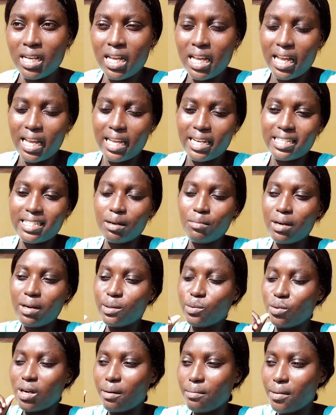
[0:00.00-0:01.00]
and someone
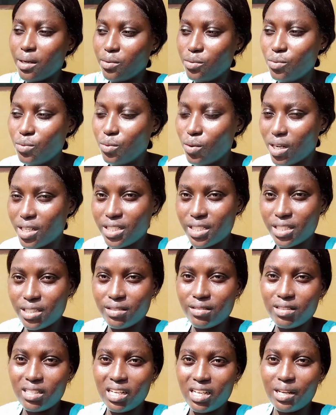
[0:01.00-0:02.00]
will come and do washing
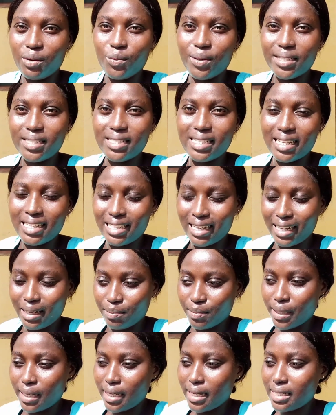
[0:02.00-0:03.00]
and waste their time.
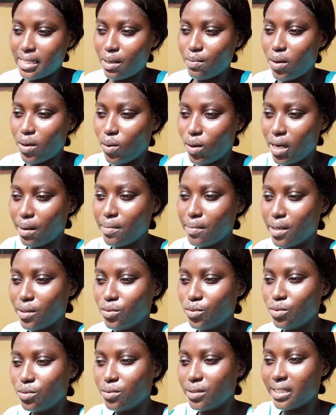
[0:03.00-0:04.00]
Someone will come
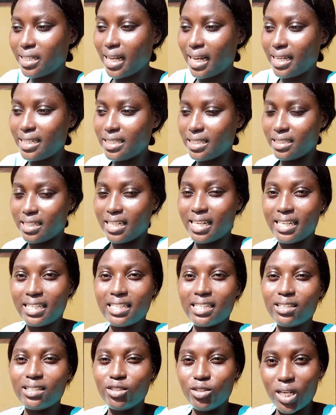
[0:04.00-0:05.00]
and do retouching, like,
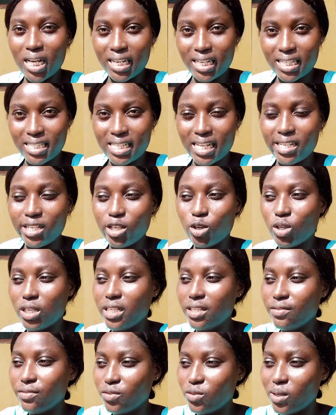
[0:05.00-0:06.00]
you understand, they will
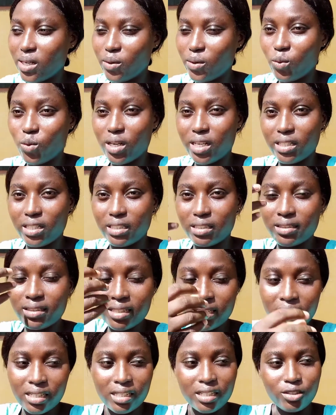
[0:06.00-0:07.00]
leave you and go and
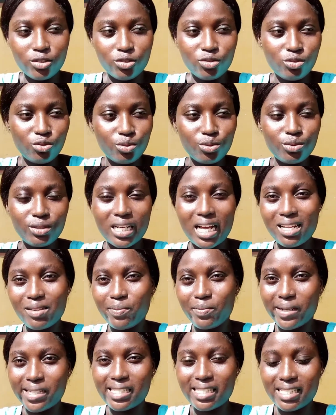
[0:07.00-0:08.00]
do that
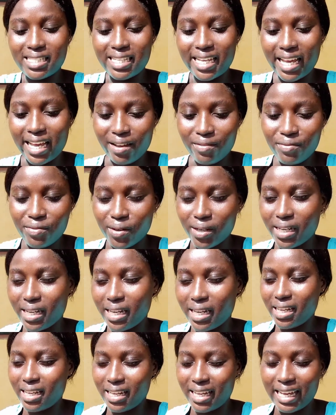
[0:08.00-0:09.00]
person's hair for
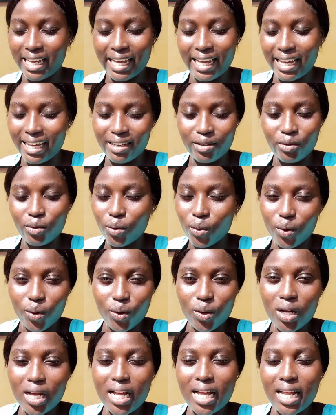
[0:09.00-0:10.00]
hair and
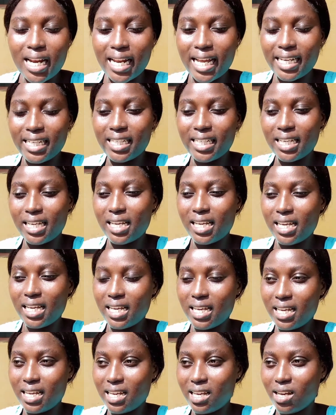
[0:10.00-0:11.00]
all, like
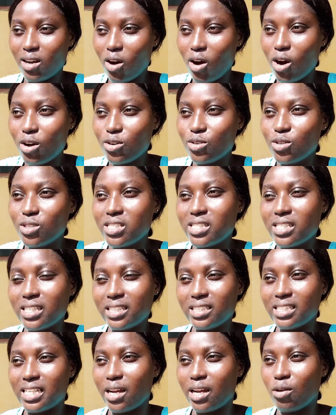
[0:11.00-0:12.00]
all those
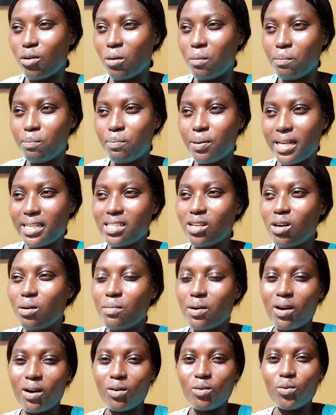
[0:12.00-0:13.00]
things. Like, person or
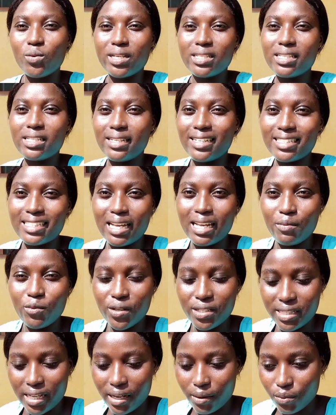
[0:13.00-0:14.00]
back wasting the time
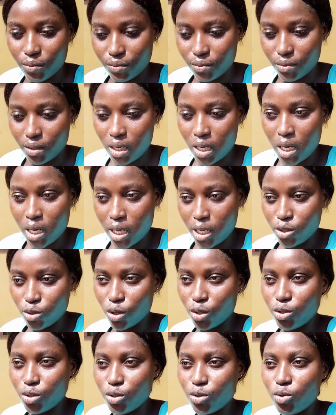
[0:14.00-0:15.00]
was salon. So
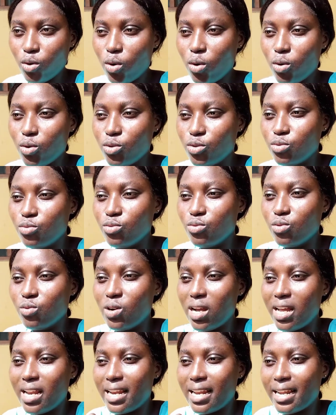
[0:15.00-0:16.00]
you
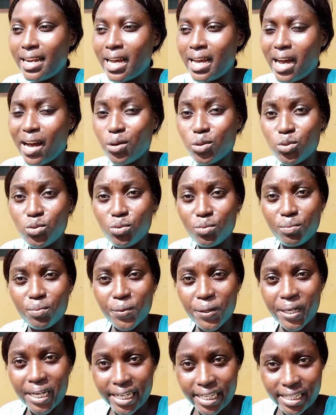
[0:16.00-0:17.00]
go and learn how to
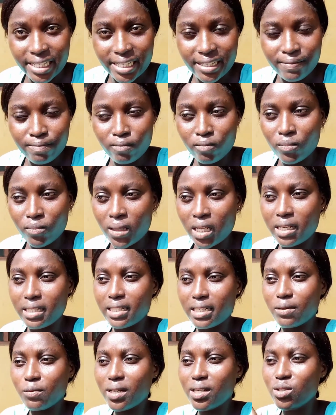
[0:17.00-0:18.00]
braid, and
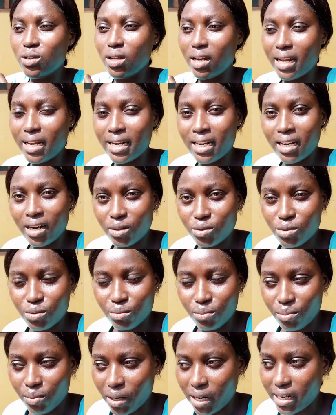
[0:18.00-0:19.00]
then when you learn how to
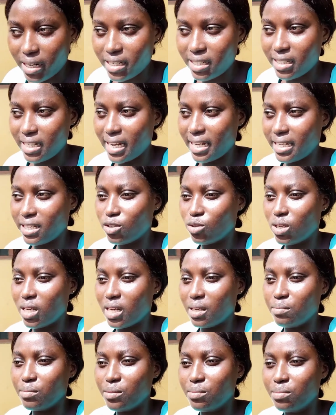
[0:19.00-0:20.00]
braid, like, you
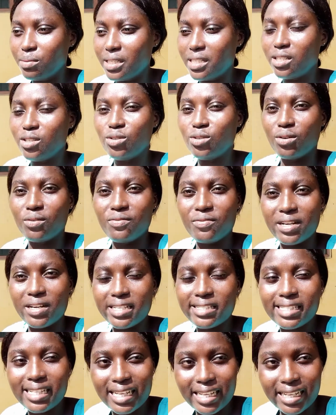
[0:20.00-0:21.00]
can be braiding your
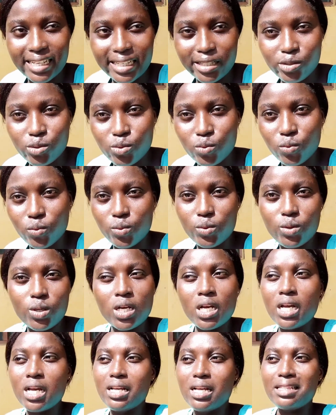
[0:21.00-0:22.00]
friend's hair in school.
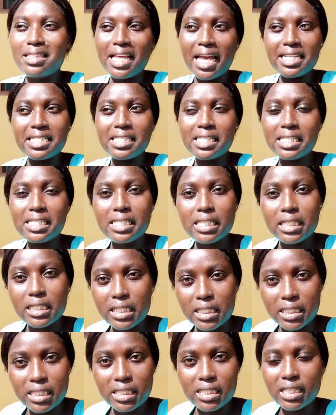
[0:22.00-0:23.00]
30
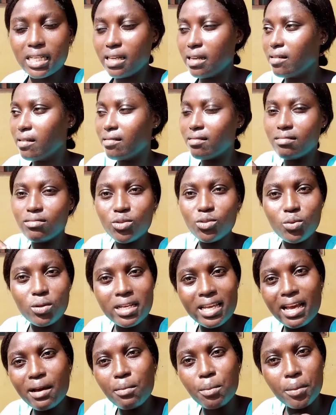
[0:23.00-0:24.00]
cedis, you
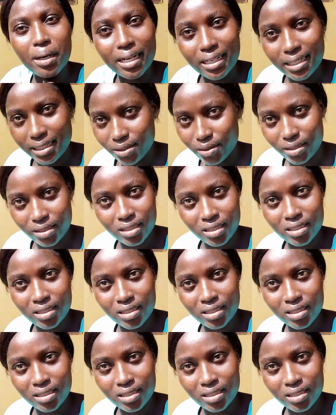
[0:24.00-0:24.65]
get money.